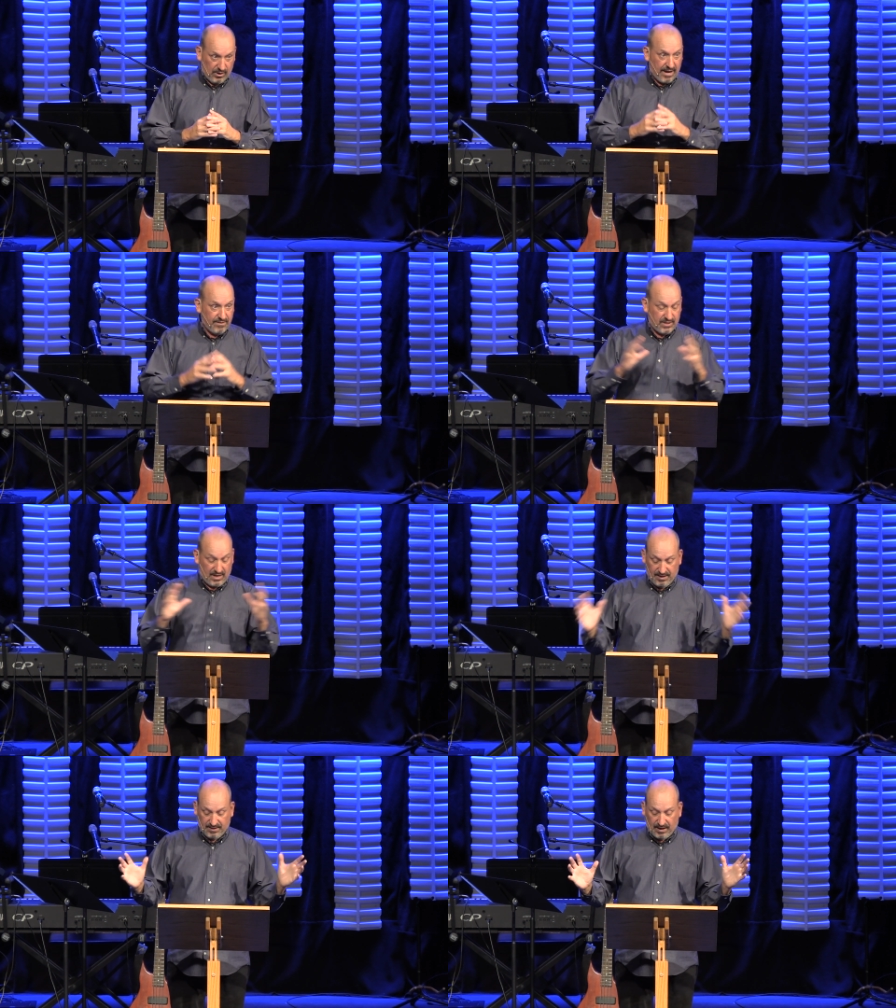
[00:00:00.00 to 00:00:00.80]
lives
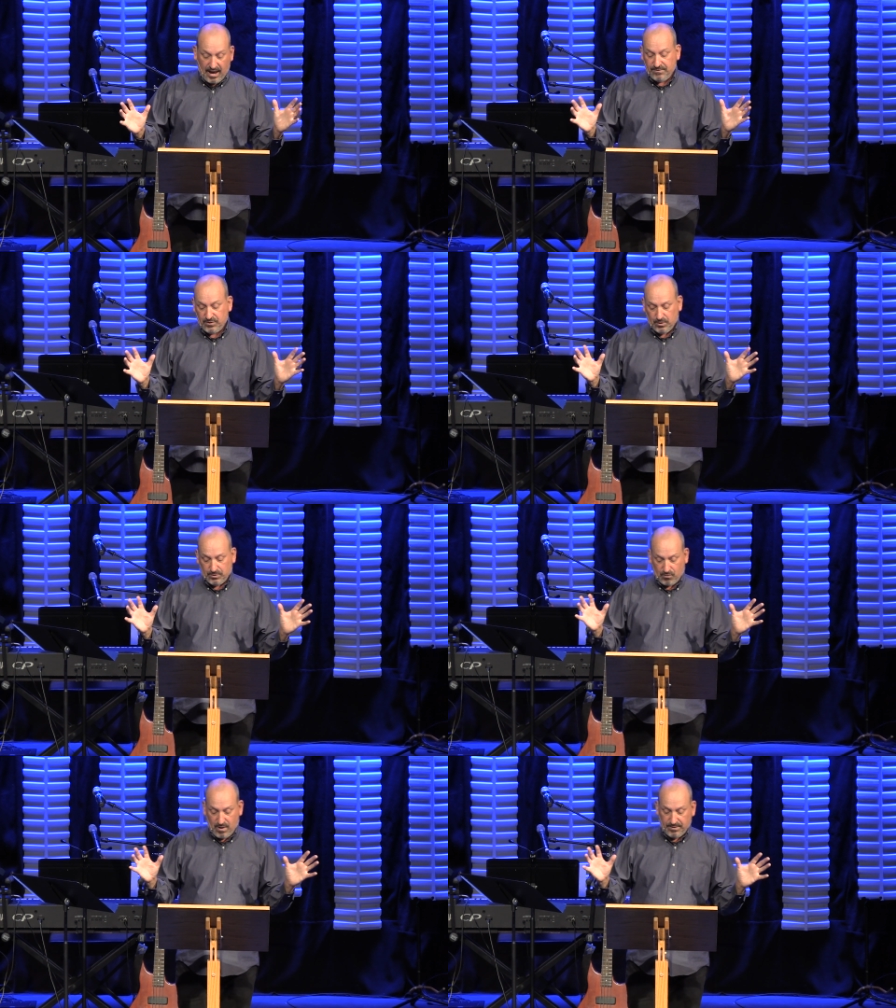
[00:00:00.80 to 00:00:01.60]
and in the lives of
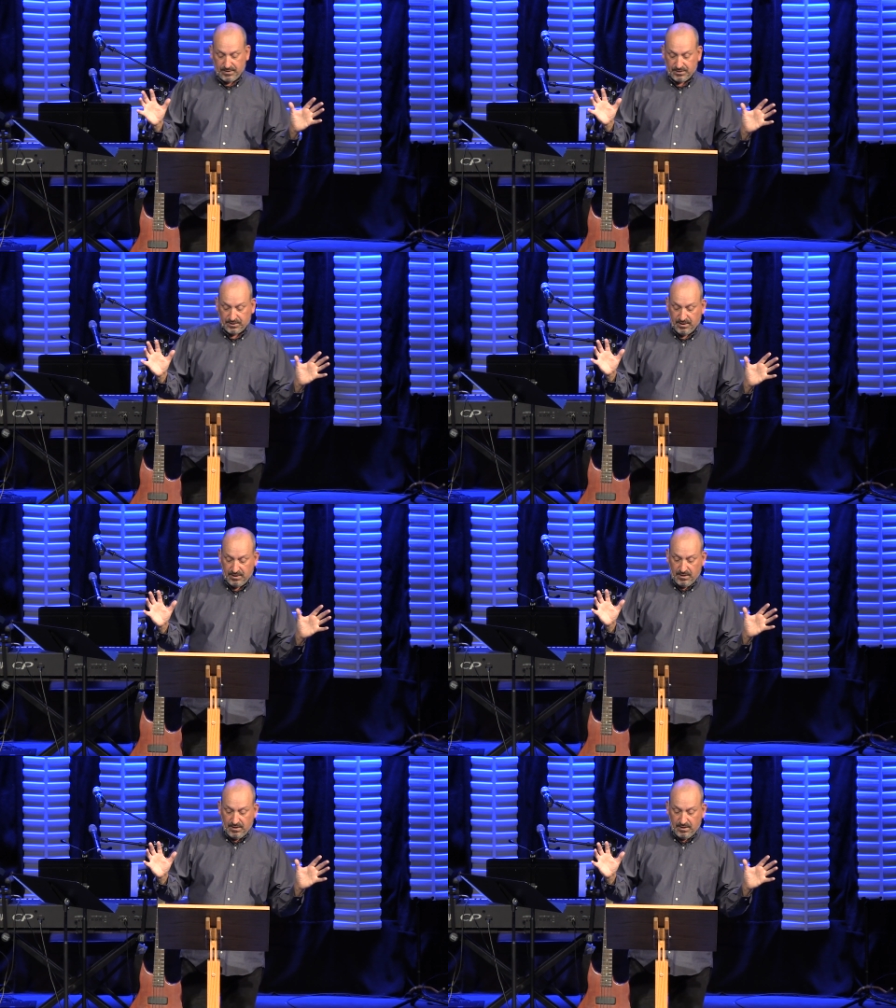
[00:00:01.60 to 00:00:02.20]
those around us.